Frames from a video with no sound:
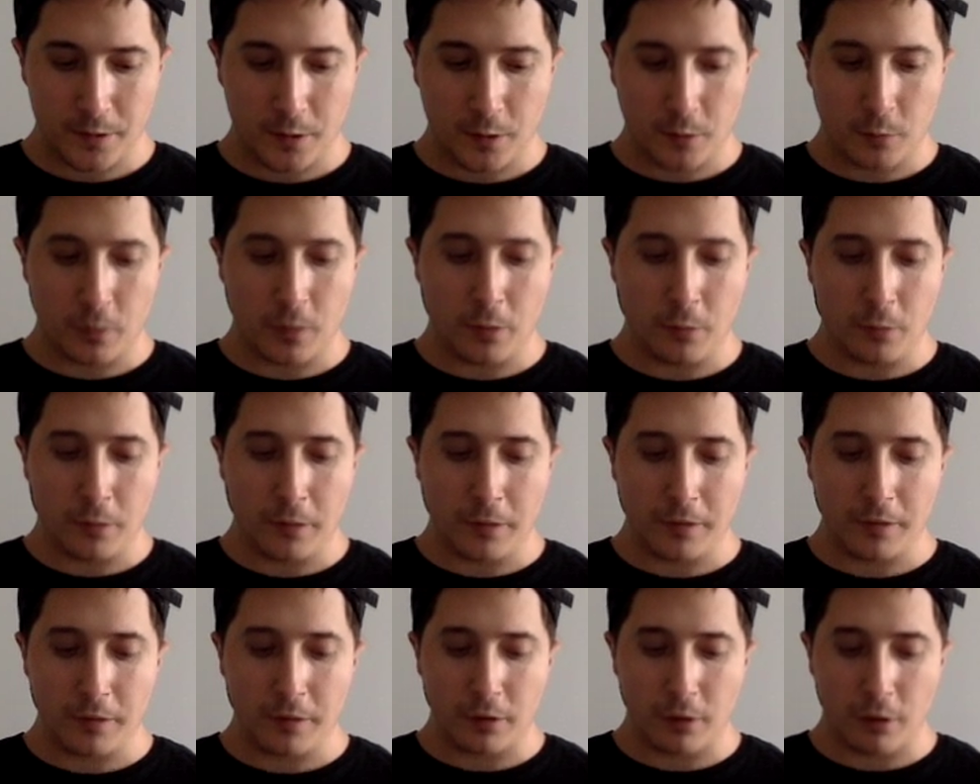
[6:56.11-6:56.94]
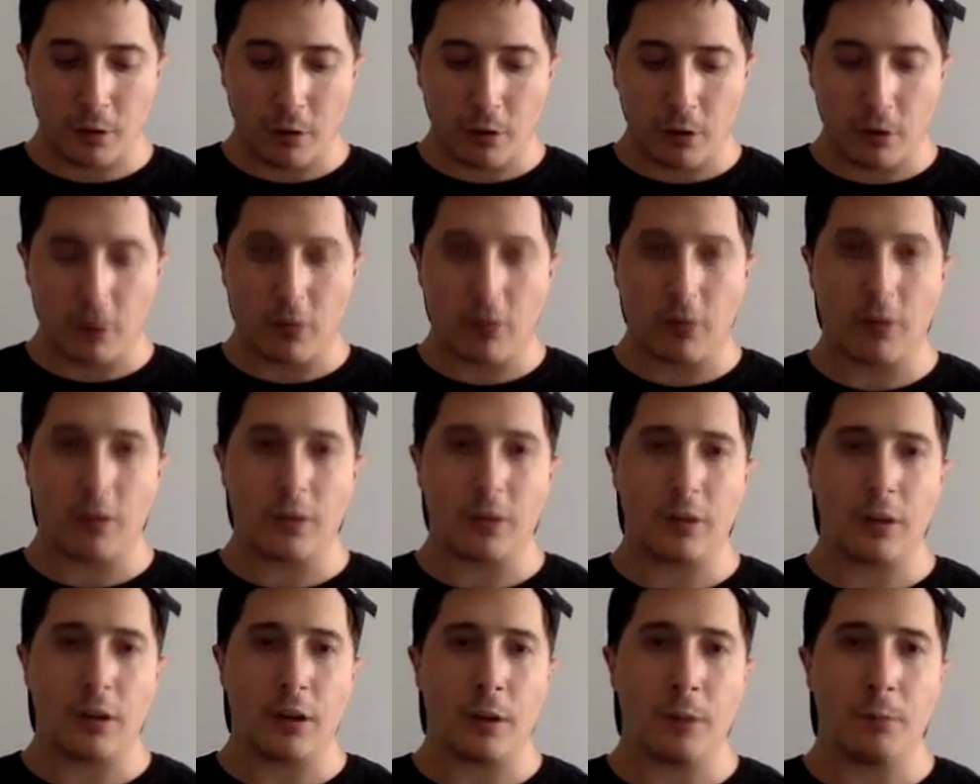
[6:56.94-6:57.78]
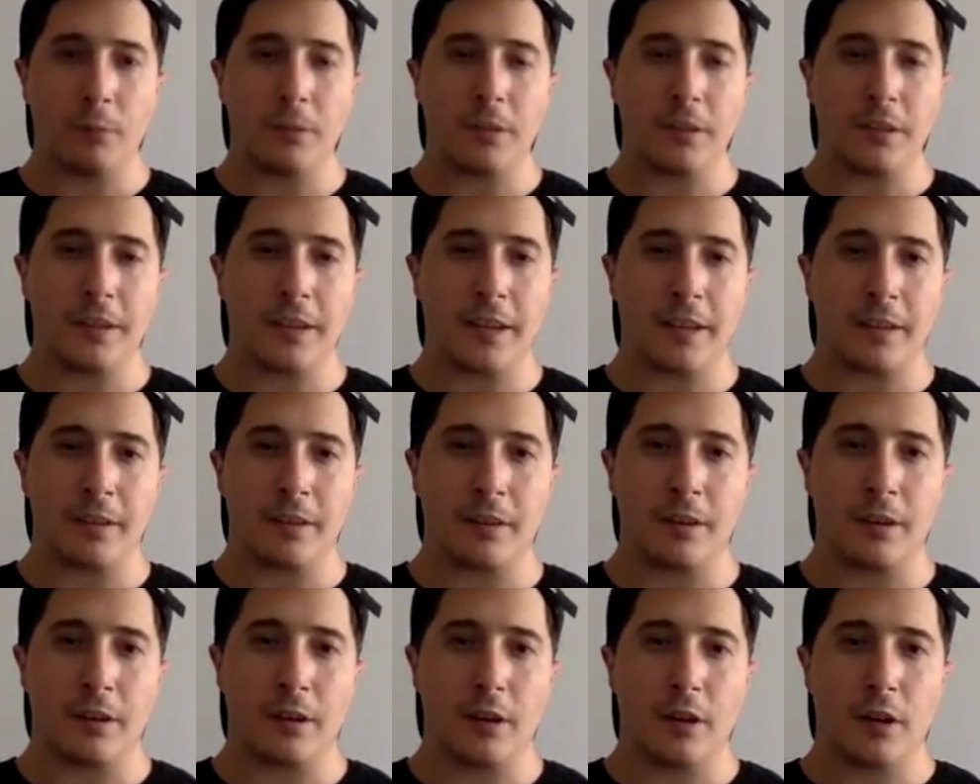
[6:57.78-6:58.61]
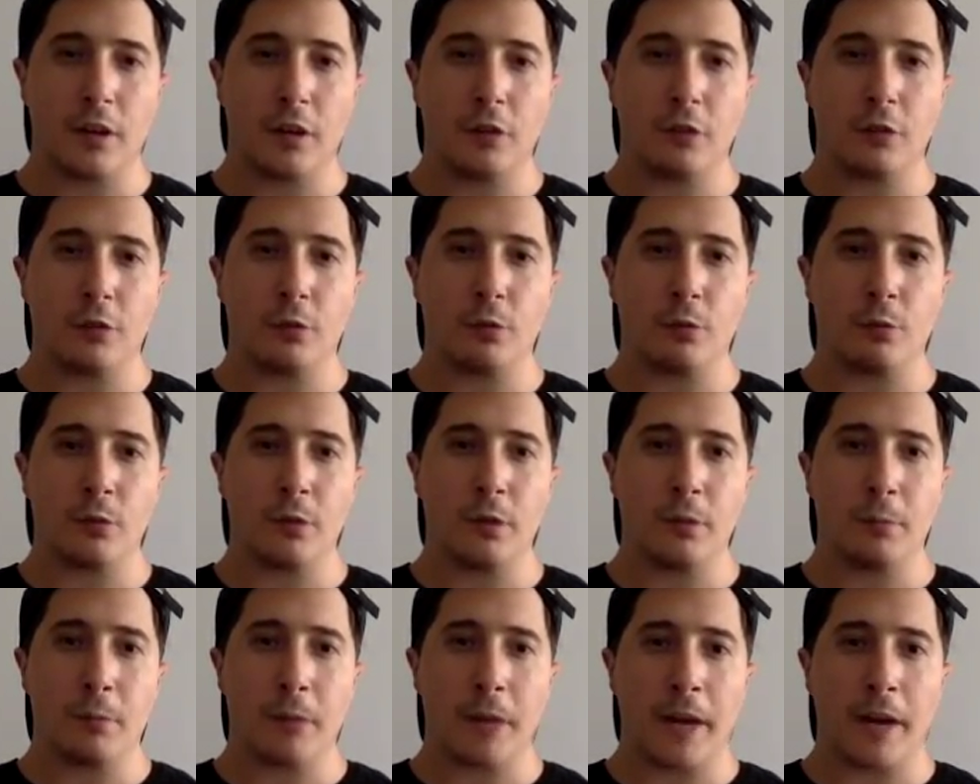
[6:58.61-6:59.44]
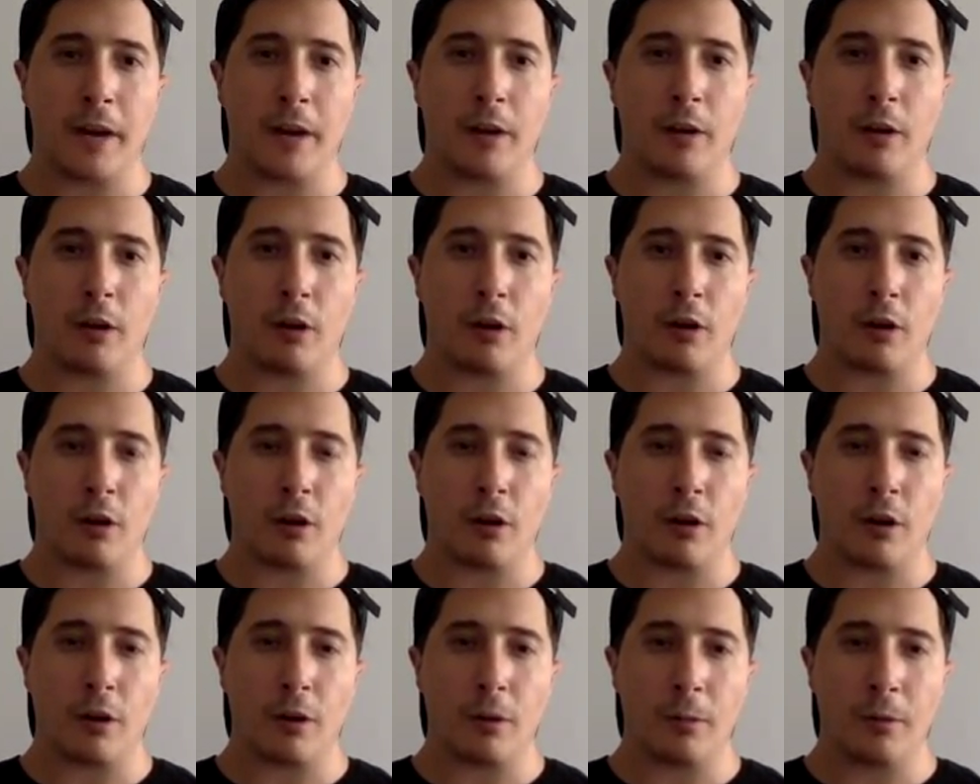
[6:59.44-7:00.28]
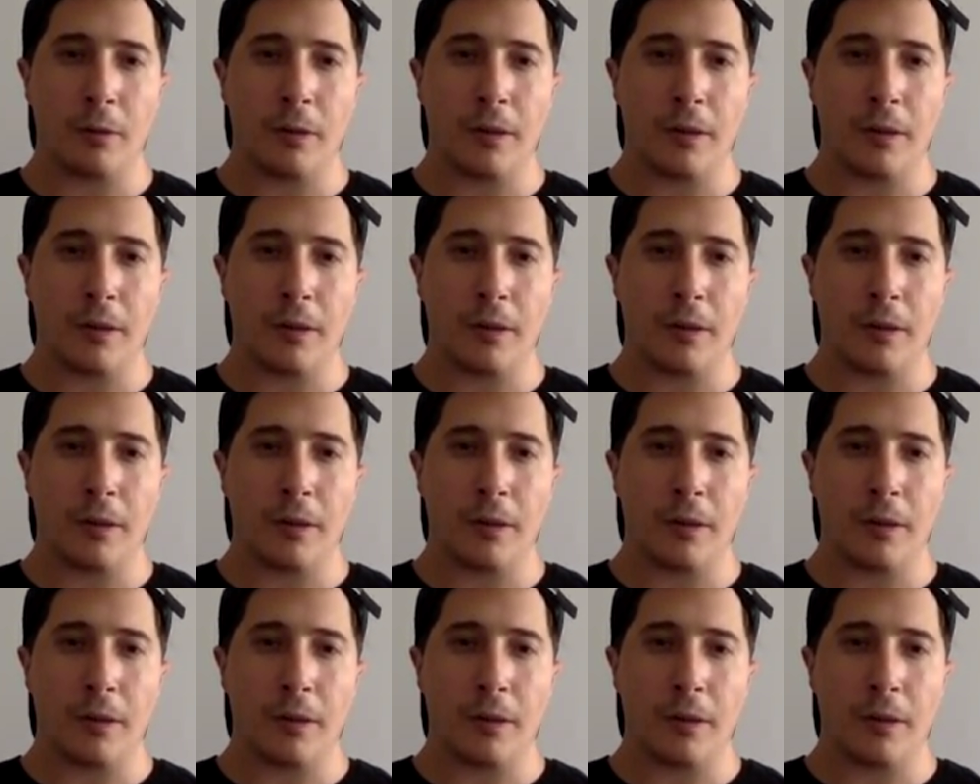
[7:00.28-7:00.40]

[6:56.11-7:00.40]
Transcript: We must all come together to repair harm